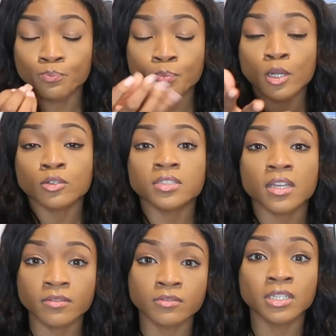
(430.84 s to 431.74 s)
burst
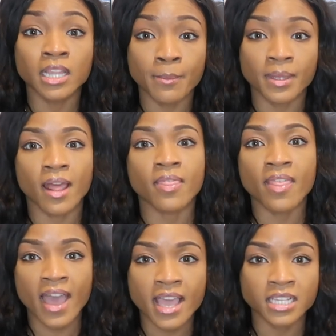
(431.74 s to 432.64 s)
of lemon, and
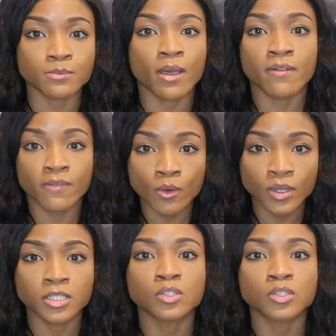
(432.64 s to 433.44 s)
that is my focus.